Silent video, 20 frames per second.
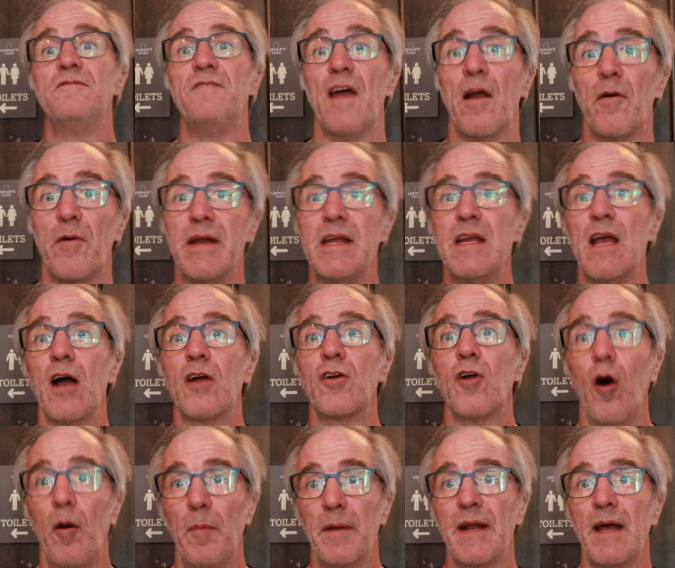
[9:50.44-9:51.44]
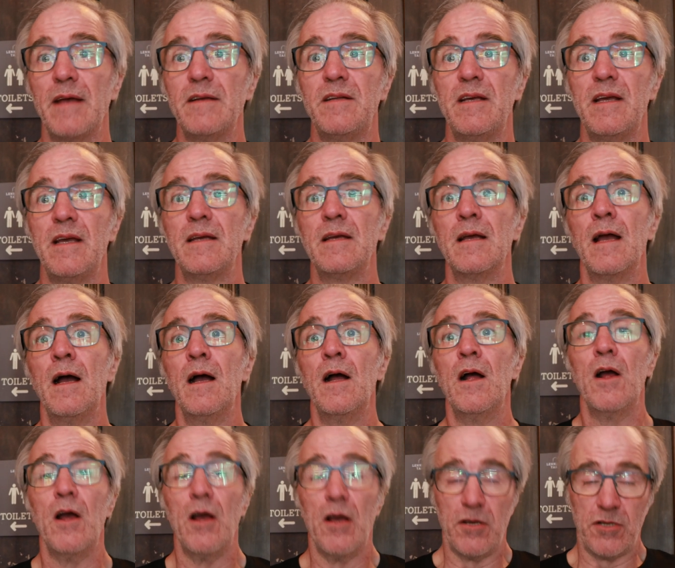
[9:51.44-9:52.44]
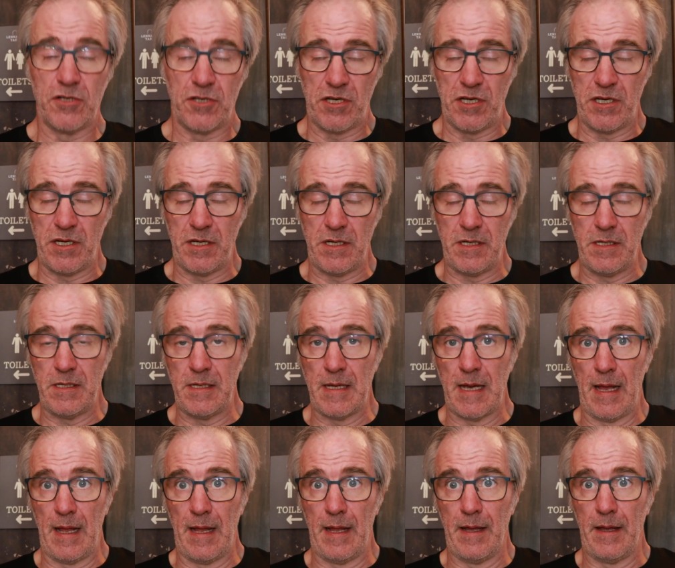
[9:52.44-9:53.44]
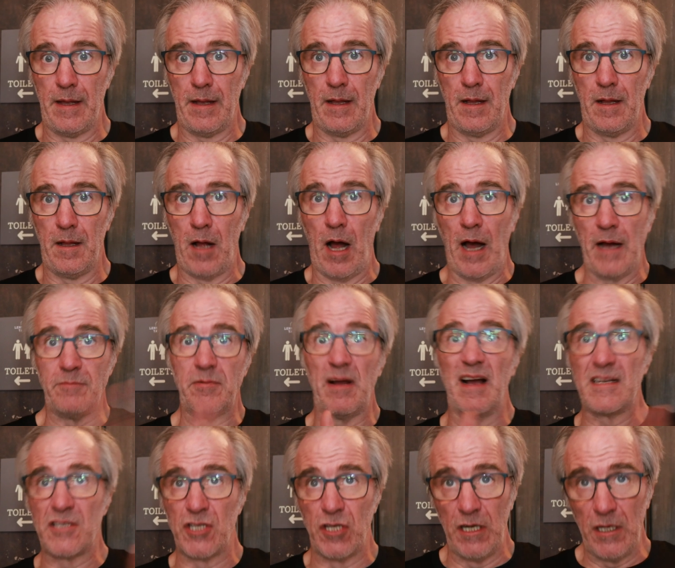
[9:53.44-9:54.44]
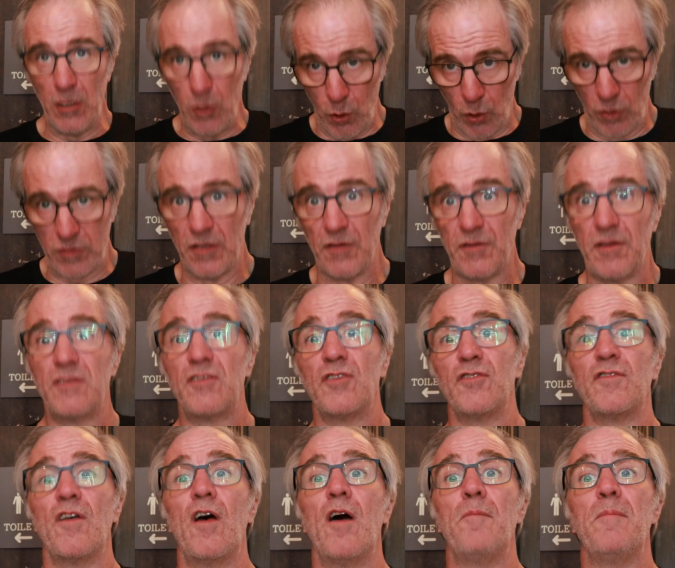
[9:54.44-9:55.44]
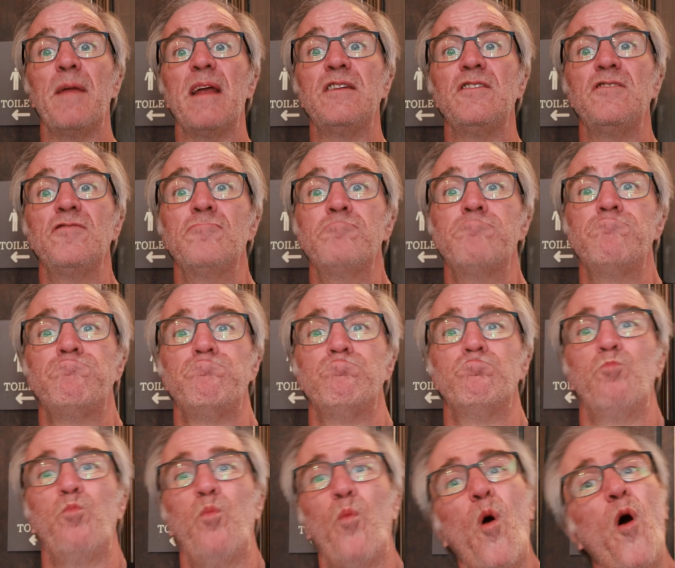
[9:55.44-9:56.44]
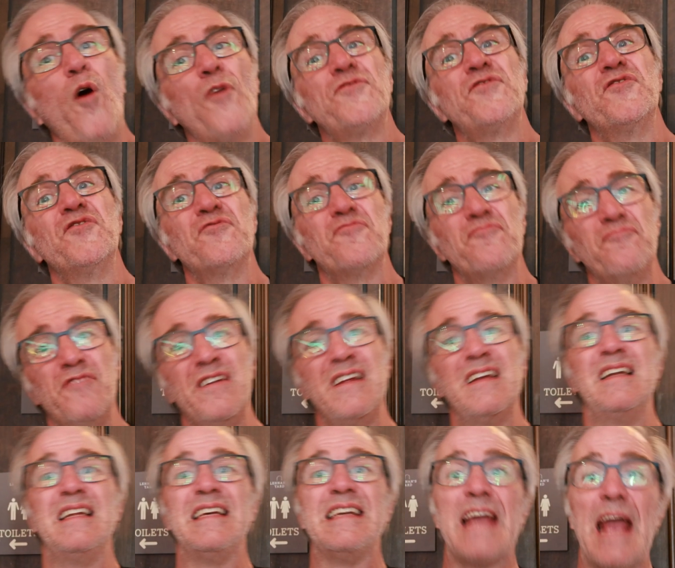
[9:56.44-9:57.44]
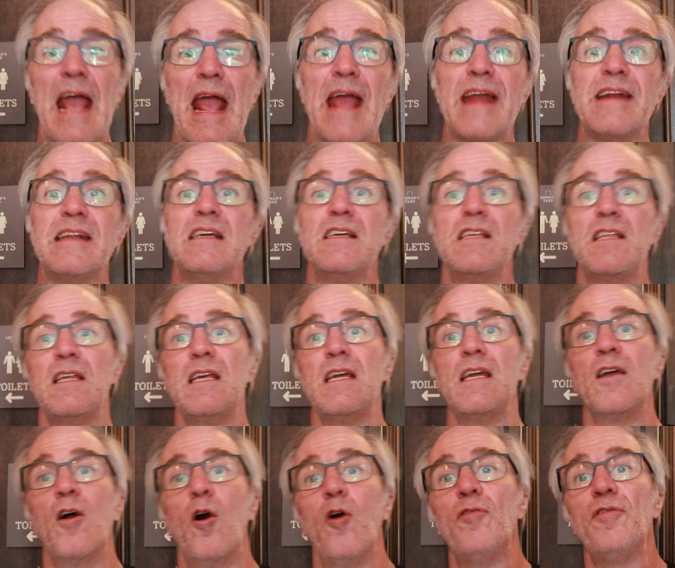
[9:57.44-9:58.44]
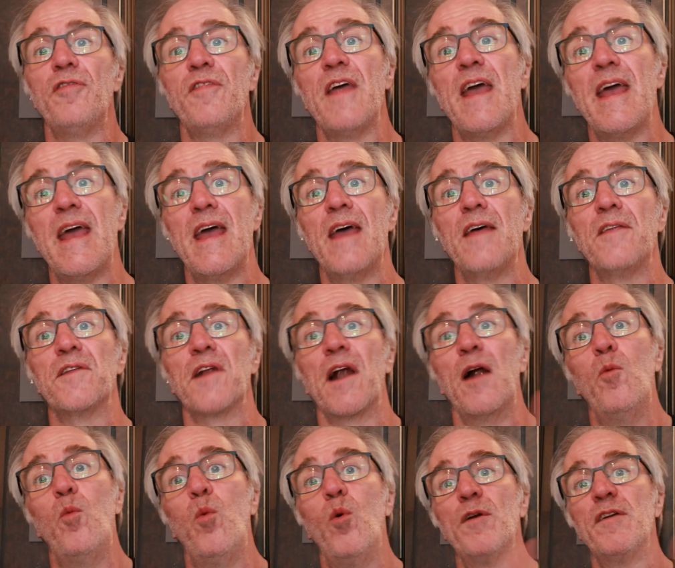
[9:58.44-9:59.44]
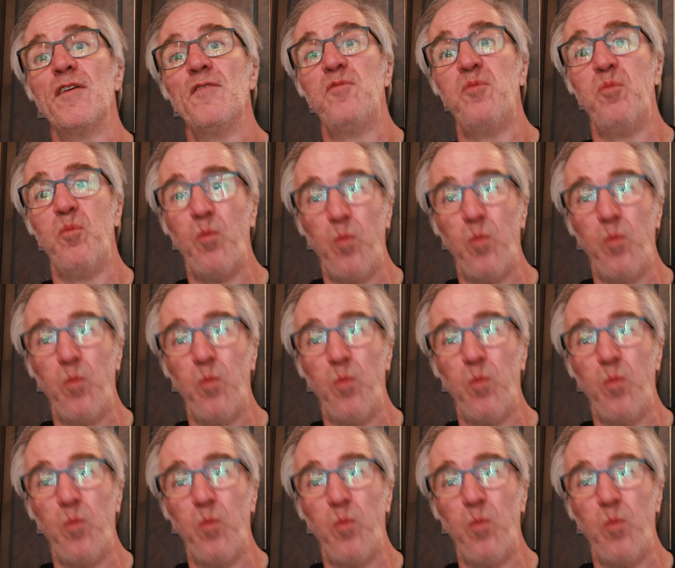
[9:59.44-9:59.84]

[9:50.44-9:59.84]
very accommodating. I actually looked at the dessert menu, wasn't really anything on there that I would have